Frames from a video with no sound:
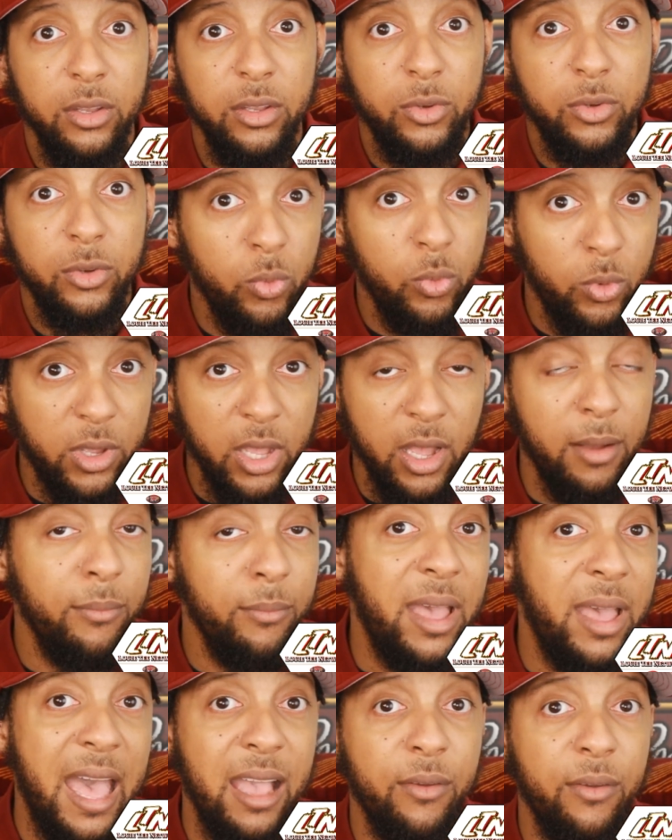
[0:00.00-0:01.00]
to come
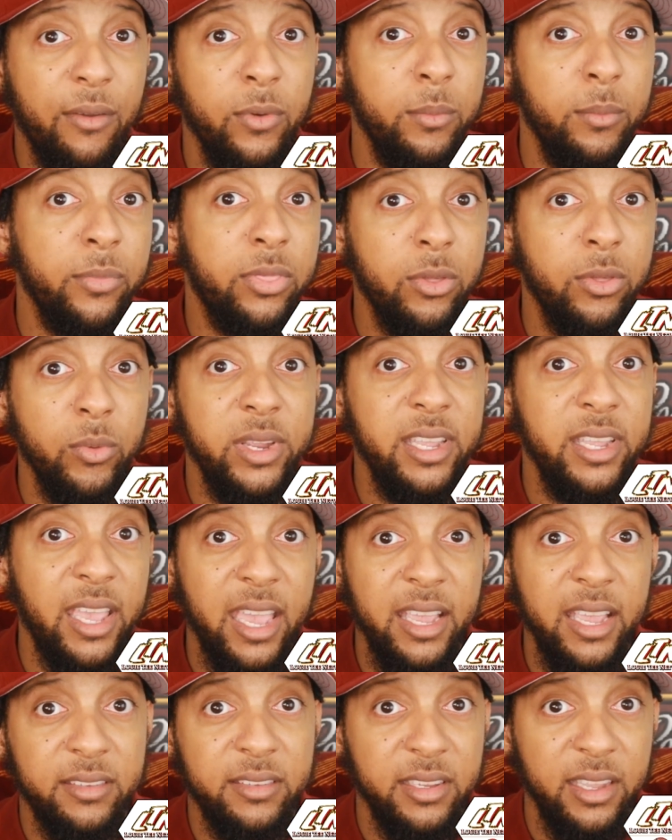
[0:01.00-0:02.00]
back from 3
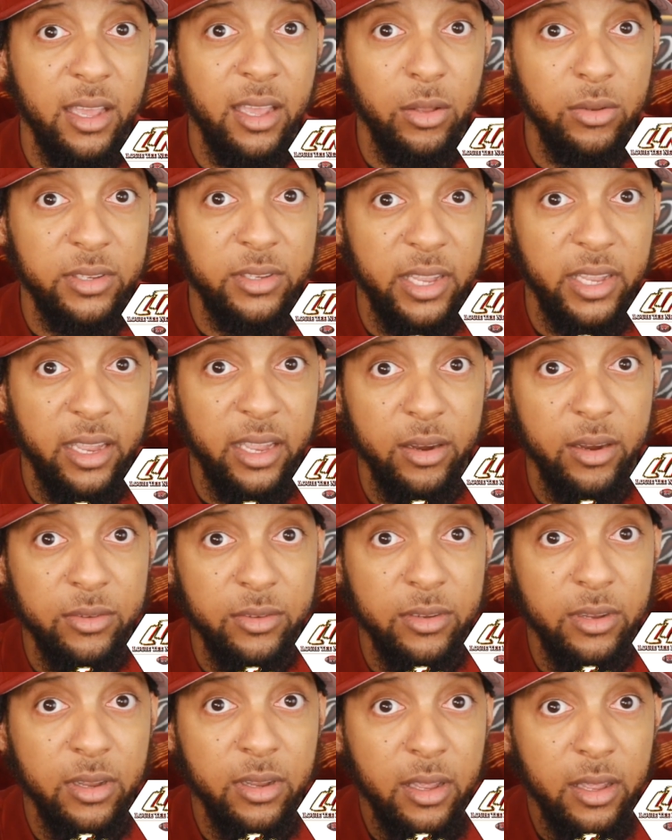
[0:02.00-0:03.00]
ACL tears